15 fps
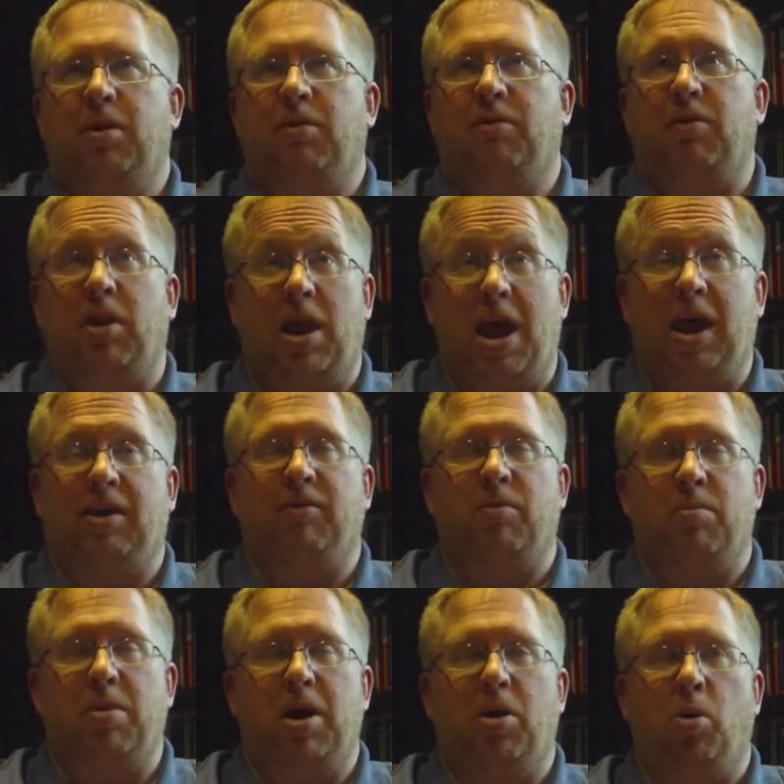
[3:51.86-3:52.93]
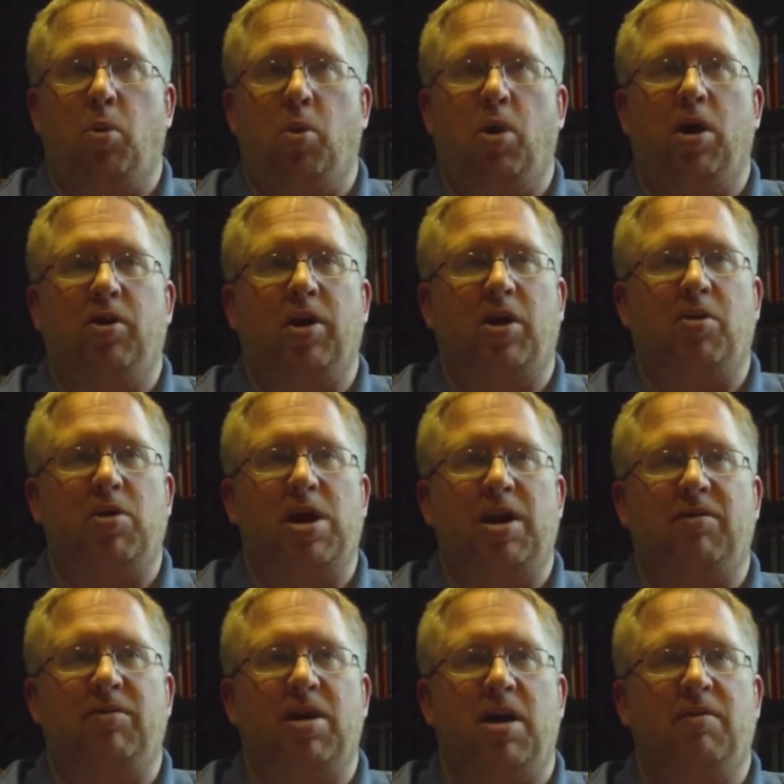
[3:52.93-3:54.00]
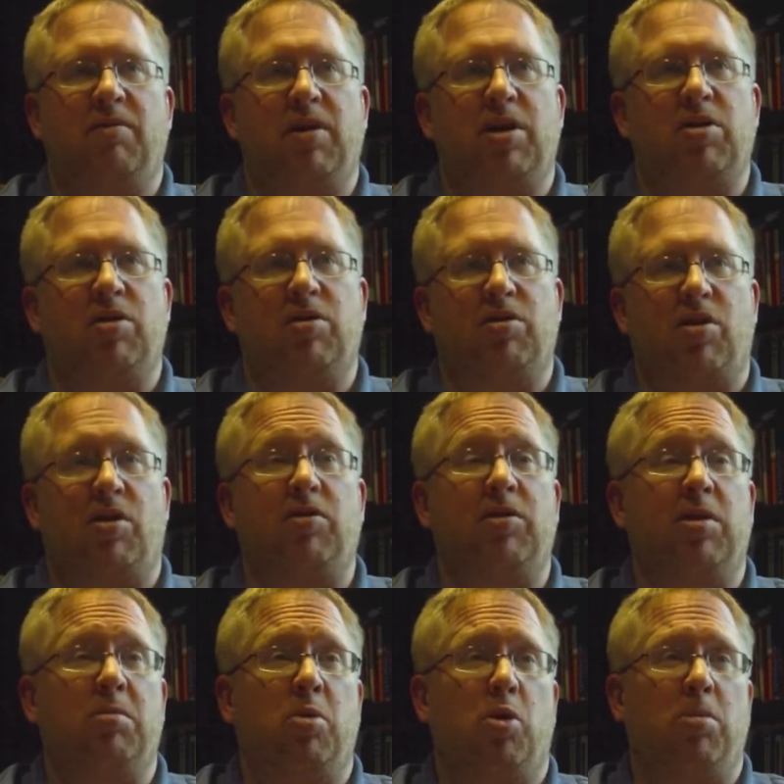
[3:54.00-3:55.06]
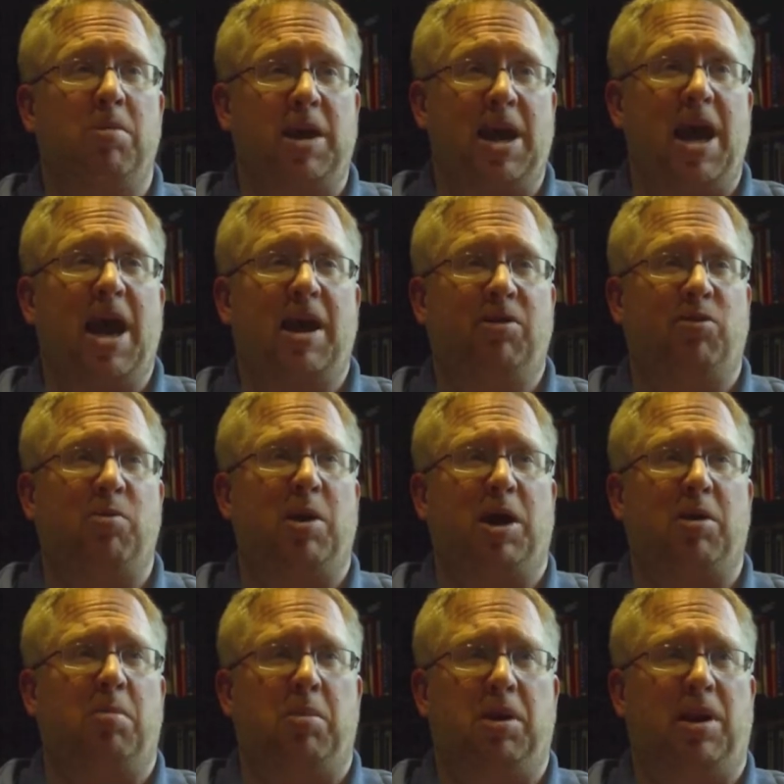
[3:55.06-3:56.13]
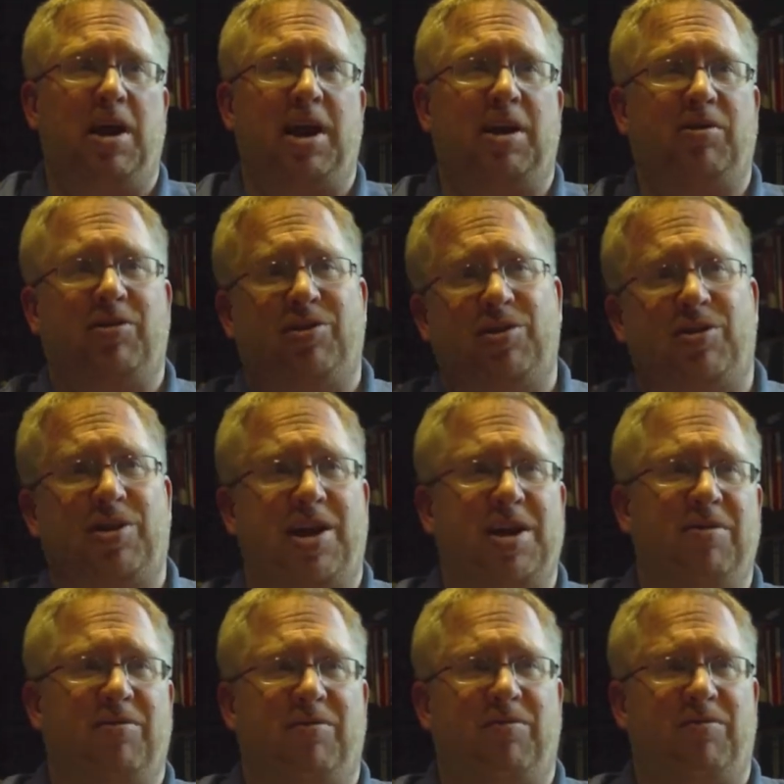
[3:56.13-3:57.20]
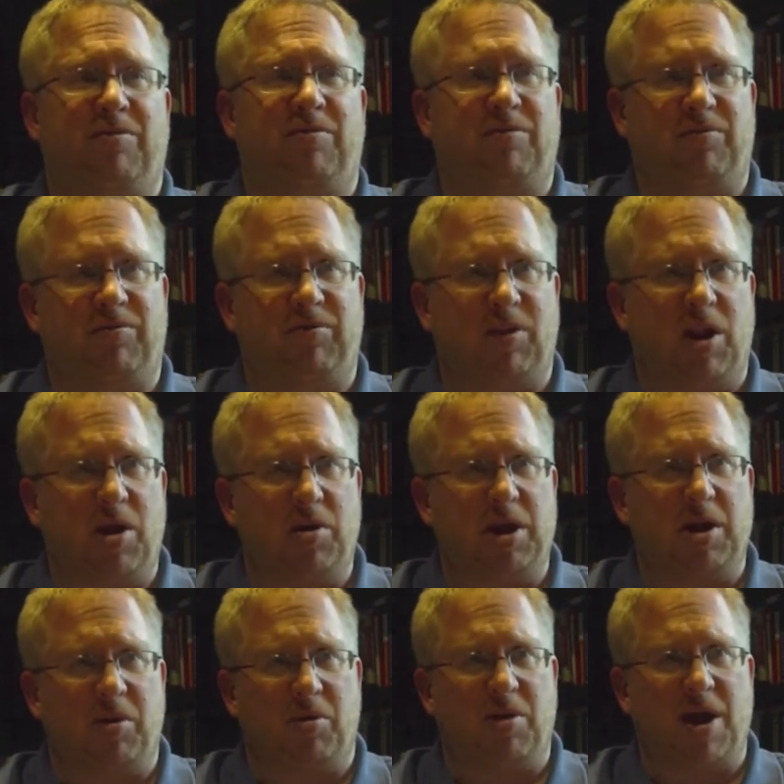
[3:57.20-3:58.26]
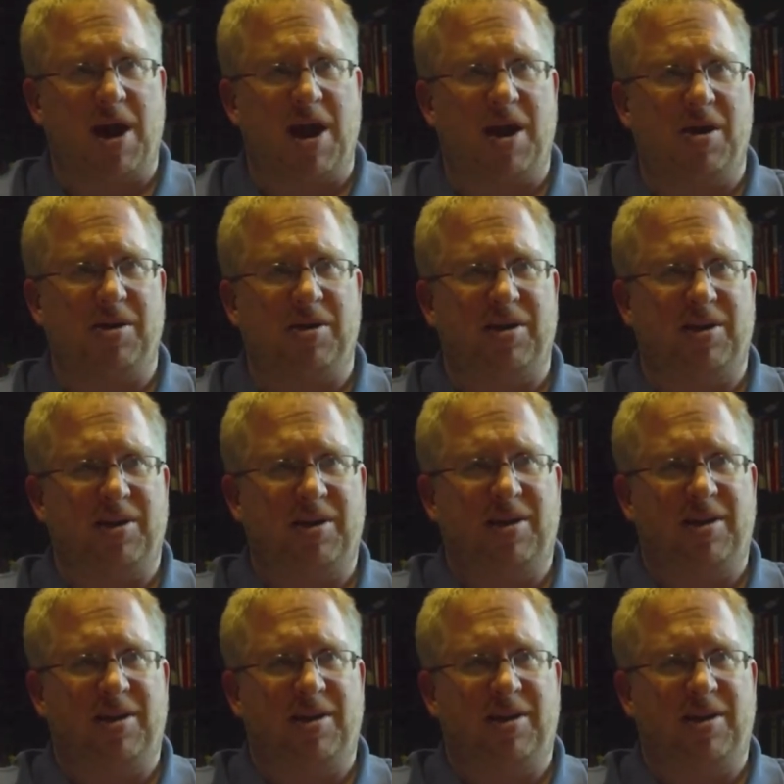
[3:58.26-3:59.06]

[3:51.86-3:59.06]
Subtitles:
for lack of a better word, that creative nonfiction starts in a more miasmic place. You're kind of floating around,